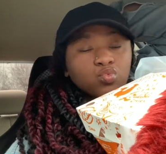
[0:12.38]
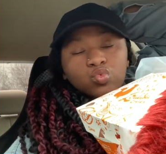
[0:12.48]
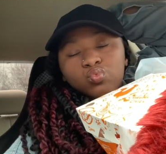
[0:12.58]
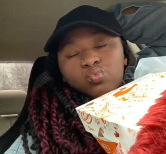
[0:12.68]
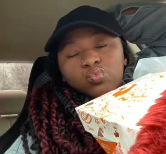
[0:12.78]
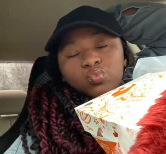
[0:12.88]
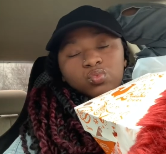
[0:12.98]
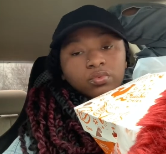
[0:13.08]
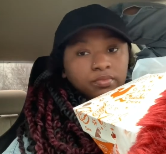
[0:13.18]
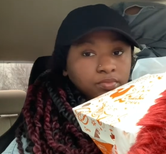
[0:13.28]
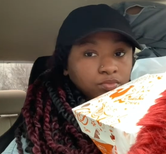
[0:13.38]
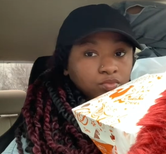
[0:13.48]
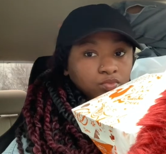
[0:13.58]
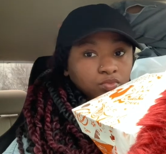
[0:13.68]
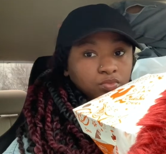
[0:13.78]

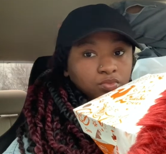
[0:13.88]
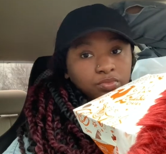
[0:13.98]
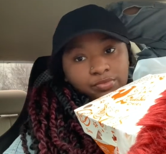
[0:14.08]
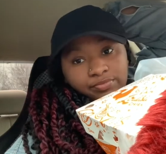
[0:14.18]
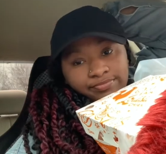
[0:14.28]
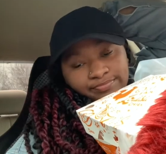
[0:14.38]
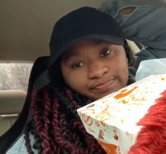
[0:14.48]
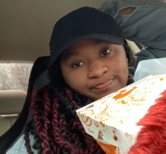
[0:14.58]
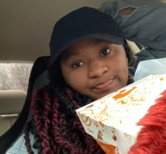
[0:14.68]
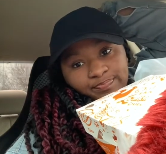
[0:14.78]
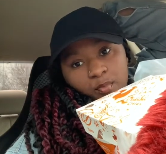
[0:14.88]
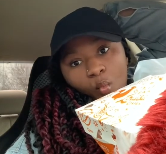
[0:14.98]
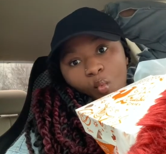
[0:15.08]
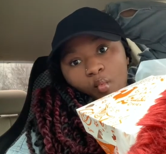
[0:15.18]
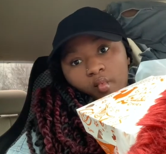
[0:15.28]

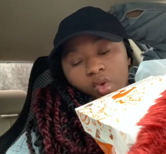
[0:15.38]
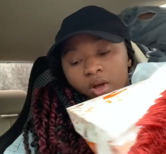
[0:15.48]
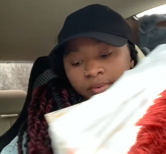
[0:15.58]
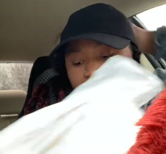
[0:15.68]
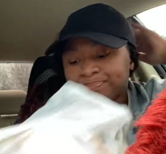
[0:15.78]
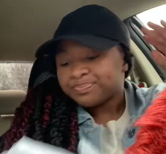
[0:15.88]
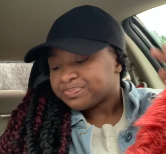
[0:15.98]
(no one is talking)